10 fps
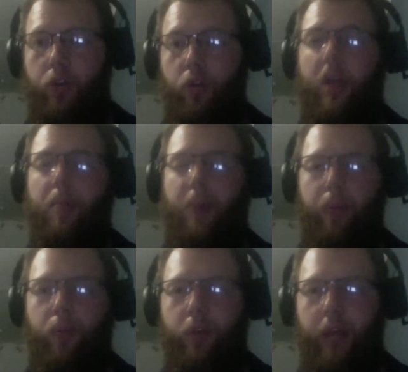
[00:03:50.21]
to keep
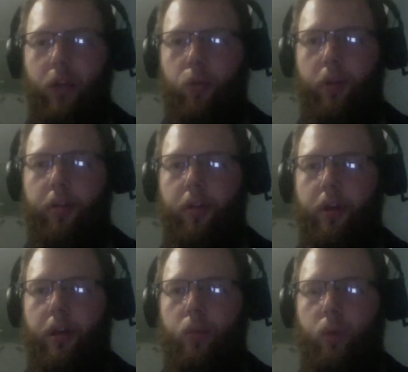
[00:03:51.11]
up to date with
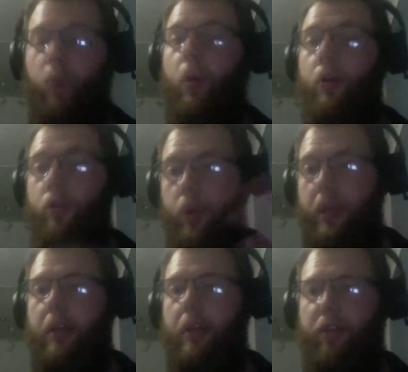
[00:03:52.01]
uh, what we are
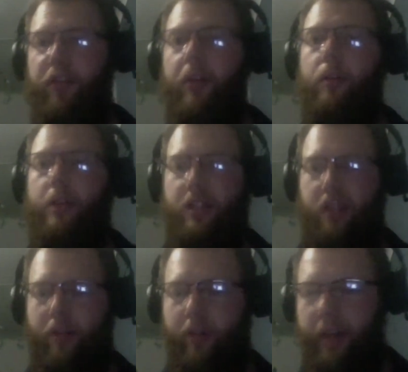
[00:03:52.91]
doing in the field and
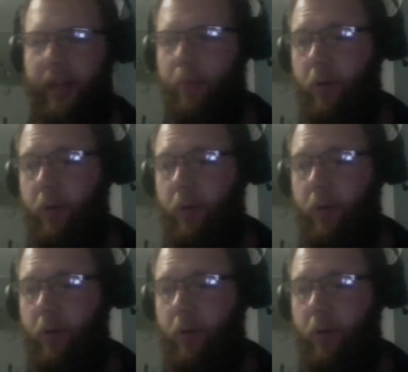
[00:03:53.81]
stuff like that.